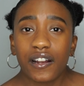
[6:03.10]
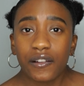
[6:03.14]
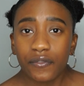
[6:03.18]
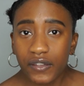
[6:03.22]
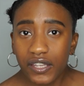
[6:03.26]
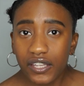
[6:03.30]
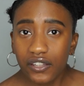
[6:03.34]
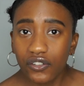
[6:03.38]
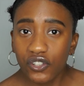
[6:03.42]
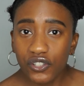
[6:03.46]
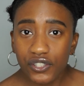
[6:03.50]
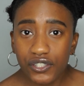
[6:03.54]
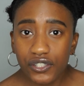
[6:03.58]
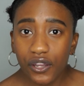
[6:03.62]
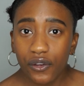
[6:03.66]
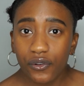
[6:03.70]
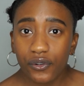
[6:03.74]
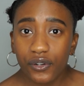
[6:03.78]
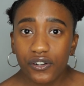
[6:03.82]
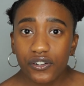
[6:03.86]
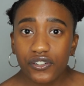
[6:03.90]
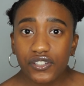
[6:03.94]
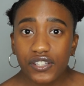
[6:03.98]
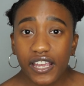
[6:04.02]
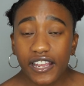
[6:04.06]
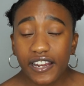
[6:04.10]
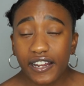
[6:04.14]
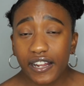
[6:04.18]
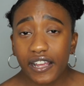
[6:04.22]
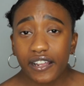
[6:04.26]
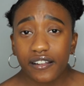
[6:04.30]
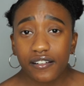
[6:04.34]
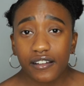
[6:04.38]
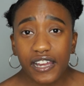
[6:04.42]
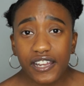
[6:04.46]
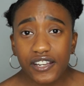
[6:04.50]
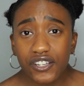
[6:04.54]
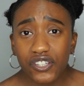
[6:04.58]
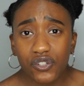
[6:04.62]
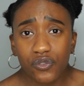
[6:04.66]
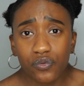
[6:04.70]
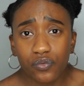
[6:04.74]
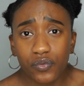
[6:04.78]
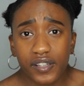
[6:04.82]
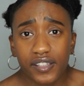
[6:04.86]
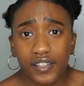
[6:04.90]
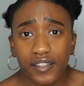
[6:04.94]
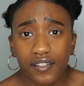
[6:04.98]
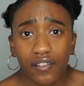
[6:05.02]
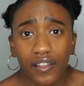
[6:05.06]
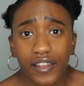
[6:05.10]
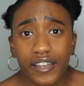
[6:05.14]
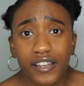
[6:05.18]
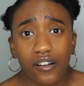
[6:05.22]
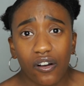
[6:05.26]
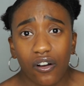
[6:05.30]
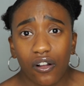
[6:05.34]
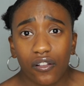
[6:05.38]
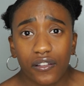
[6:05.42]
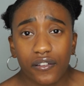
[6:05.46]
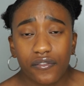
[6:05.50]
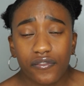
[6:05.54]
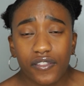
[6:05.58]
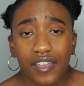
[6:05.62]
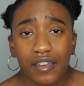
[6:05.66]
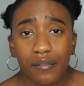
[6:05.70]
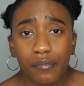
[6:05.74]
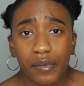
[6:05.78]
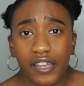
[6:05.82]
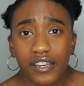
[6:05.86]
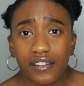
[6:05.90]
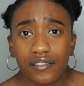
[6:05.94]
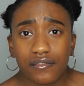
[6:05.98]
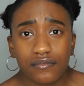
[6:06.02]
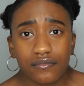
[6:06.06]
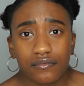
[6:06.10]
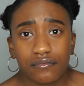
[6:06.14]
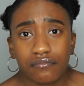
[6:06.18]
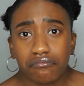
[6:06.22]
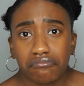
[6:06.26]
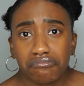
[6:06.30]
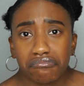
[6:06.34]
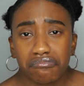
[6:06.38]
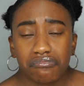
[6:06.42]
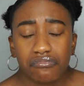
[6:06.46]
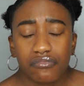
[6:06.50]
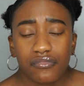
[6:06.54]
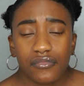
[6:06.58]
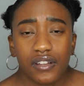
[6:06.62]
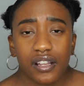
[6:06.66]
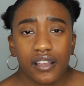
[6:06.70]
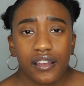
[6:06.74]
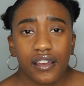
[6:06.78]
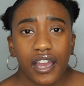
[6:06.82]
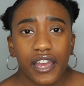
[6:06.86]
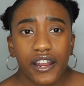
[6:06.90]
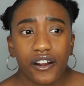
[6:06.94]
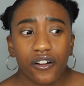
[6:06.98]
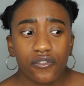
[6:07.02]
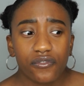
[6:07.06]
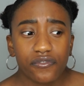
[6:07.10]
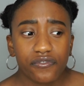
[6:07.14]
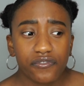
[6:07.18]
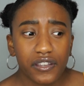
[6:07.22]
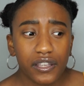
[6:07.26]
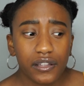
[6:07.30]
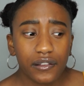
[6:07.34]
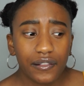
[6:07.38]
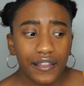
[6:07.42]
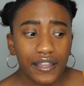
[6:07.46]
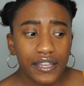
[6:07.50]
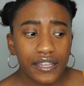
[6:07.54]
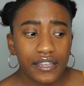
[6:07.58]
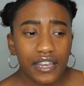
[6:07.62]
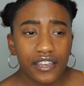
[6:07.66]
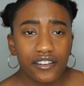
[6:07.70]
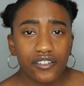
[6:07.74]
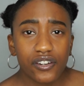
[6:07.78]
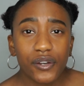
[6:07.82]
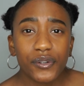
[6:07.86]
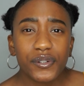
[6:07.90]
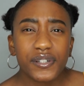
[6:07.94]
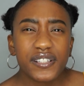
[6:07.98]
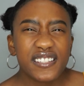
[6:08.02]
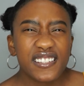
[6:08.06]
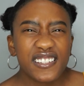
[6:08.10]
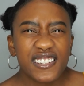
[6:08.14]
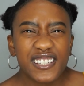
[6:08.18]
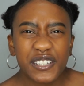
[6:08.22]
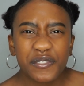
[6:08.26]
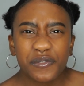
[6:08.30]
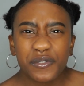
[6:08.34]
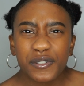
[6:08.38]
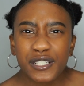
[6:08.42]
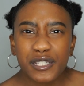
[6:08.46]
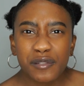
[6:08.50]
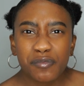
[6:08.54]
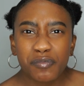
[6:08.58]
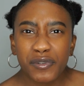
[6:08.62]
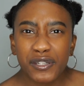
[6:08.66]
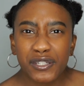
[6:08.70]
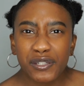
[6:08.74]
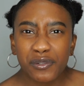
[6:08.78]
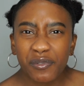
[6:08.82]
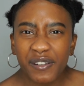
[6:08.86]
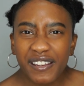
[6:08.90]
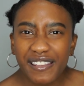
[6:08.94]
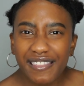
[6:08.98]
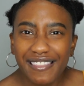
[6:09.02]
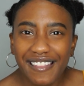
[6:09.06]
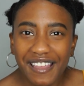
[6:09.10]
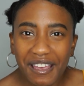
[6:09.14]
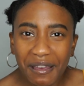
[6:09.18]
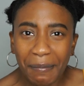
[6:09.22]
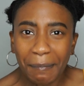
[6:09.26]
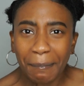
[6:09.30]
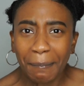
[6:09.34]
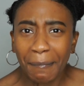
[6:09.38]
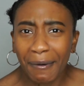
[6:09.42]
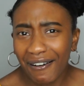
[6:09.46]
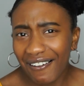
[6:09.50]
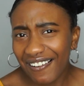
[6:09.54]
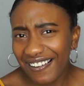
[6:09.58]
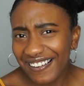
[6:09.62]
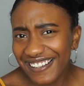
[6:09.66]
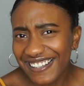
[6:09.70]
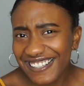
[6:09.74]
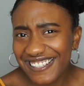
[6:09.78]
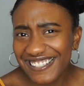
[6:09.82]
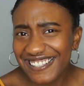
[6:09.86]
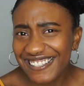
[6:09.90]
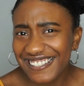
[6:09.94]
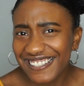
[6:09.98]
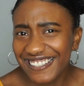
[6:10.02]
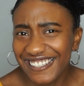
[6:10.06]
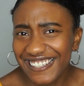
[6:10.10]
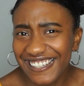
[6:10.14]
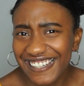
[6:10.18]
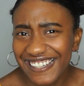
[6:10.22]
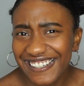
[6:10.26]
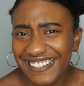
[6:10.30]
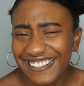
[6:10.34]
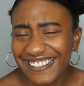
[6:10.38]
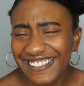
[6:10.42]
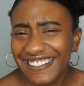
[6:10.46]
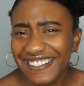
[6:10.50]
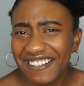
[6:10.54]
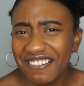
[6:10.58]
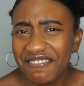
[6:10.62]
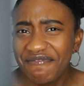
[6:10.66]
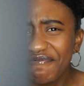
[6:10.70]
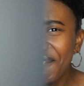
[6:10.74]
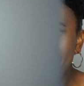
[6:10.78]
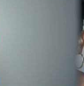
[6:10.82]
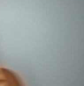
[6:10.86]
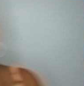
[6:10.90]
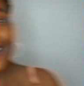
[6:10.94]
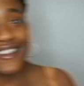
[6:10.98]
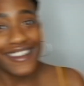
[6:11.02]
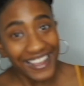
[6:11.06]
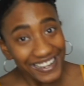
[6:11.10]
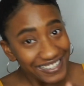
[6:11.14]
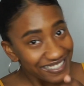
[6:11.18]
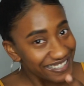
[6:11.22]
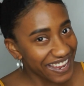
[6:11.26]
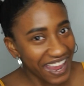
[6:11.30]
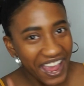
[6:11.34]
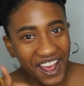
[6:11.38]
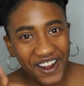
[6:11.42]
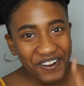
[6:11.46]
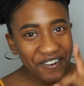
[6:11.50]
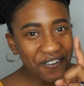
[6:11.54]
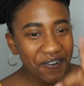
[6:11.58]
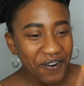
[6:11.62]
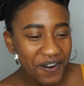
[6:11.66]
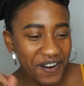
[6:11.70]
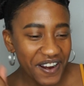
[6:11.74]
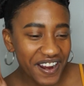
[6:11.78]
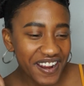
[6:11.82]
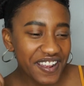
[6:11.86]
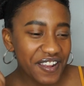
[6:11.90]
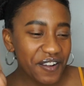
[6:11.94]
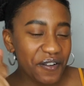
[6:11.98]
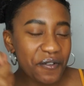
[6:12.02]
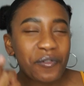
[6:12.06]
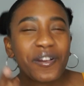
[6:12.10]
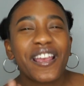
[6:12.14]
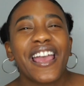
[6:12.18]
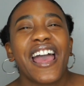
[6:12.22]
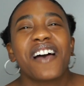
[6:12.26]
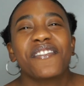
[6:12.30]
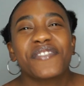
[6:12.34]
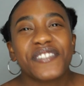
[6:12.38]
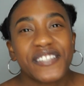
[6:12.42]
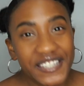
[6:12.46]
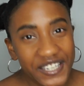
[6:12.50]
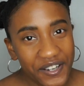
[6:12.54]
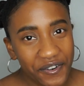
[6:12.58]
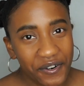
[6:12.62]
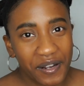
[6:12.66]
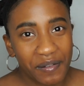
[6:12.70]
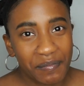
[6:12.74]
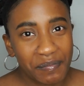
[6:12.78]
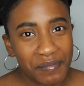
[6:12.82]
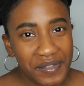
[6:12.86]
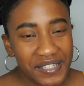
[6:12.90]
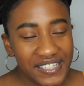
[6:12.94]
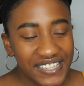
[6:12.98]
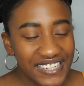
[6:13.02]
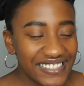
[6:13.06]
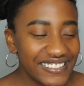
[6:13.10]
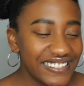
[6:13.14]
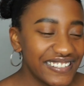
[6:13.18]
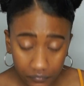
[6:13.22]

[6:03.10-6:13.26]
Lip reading: of Kiehl's toners, and I do really like all of them. I don't feel like I notice a difference between them, honestly. Next category, we have serums.